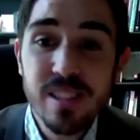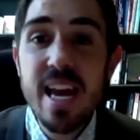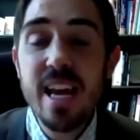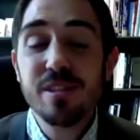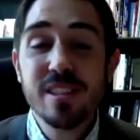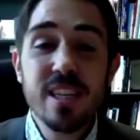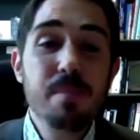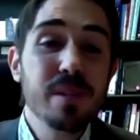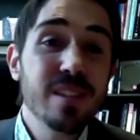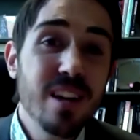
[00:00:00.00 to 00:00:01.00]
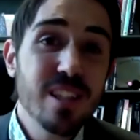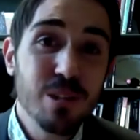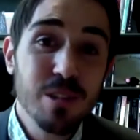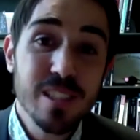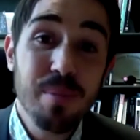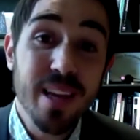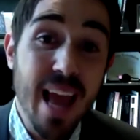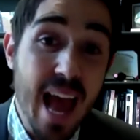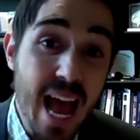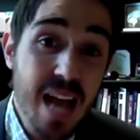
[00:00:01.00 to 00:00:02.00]
If sleep is not doing something
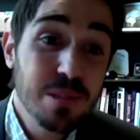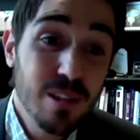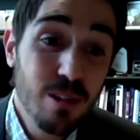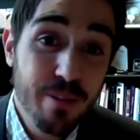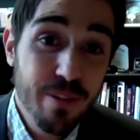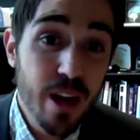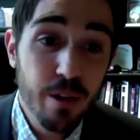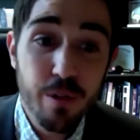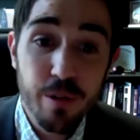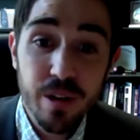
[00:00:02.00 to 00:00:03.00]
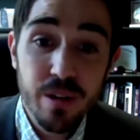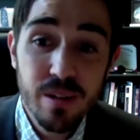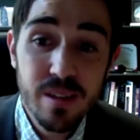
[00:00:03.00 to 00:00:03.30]
absolutely vital for you,